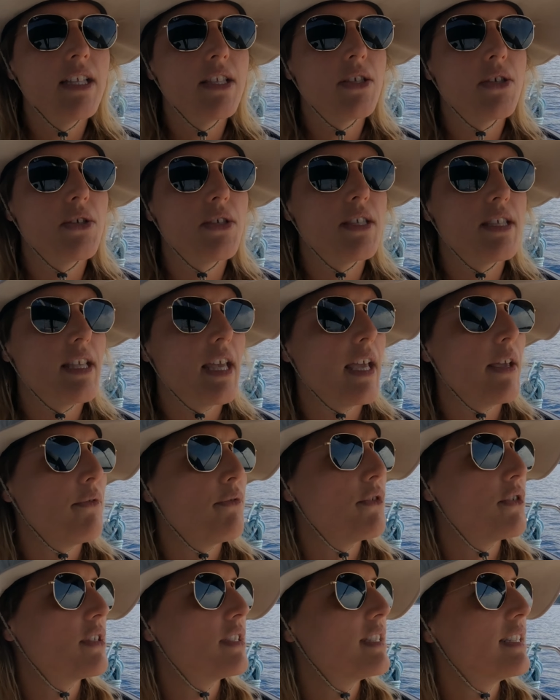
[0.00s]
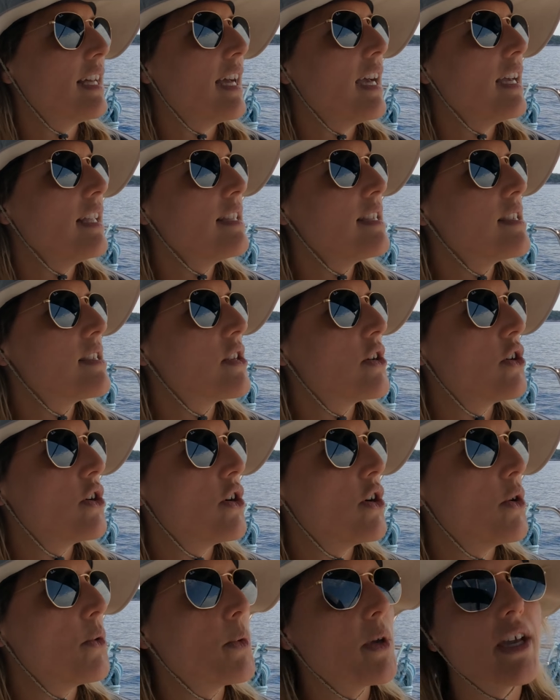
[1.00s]
to stay for the night.
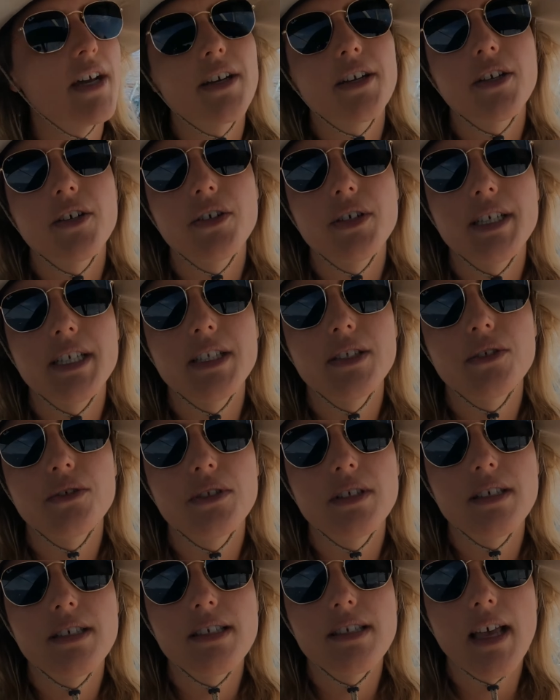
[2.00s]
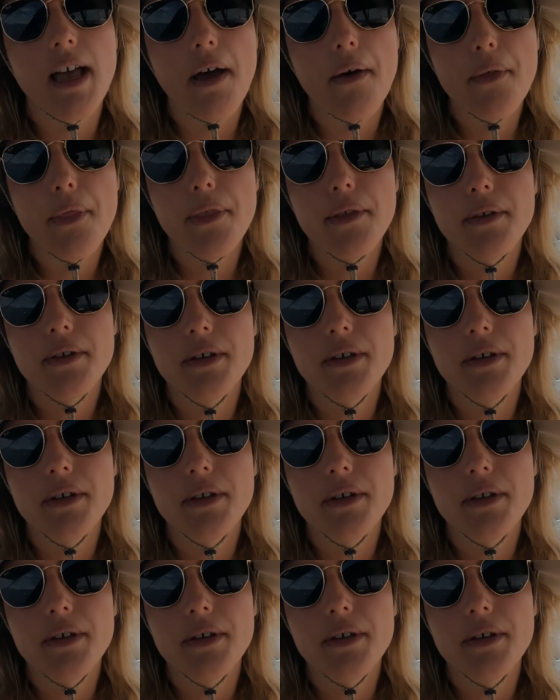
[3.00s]
So we are going to the south